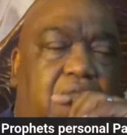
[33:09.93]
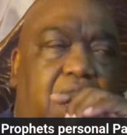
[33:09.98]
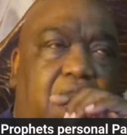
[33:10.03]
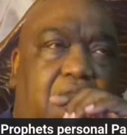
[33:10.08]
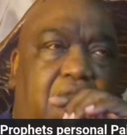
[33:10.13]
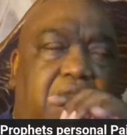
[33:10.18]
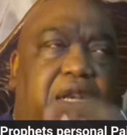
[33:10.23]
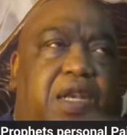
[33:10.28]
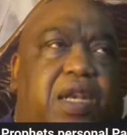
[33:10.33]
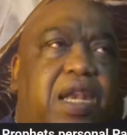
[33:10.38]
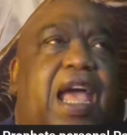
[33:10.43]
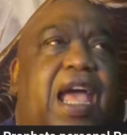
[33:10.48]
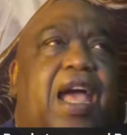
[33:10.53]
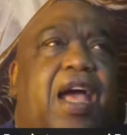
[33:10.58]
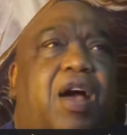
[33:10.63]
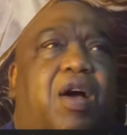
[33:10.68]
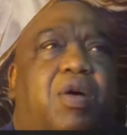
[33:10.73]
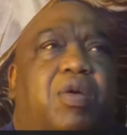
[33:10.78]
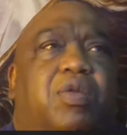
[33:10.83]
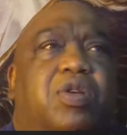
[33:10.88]

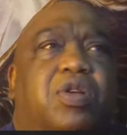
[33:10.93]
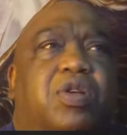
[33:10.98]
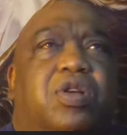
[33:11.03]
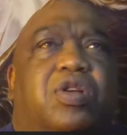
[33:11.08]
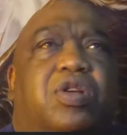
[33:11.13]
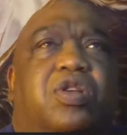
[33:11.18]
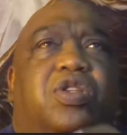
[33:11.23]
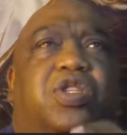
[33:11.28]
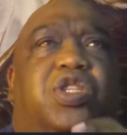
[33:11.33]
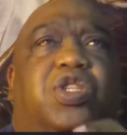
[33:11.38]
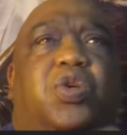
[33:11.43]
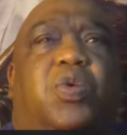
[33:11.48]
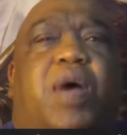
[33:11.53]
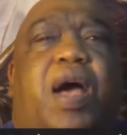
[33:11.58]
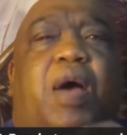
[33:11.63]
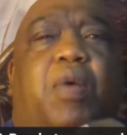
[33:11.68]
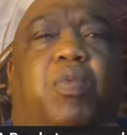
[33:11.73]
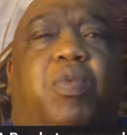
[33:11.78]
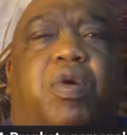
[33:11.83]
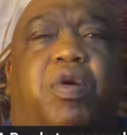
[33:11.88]
now so I
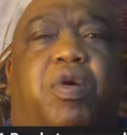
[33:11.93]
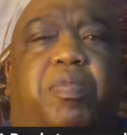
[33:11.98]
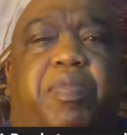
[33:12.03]
won't